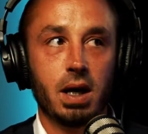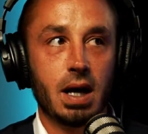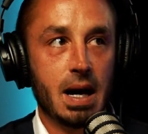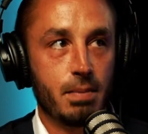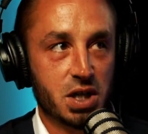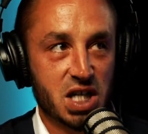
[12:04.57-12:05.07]
Yep.
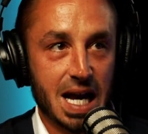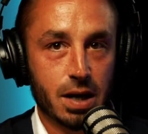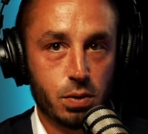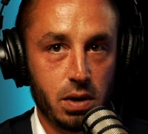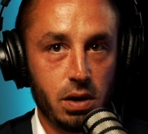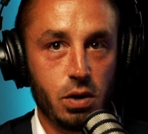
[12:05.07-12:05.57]
How much
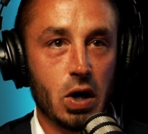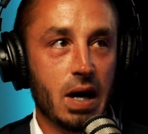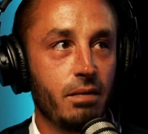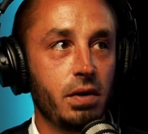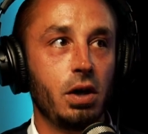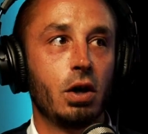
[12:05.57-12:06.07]
equity do you
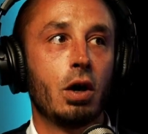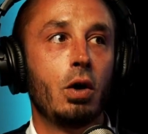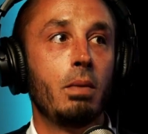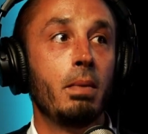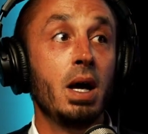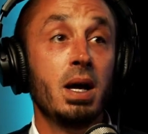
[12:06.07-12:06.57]
have in your home?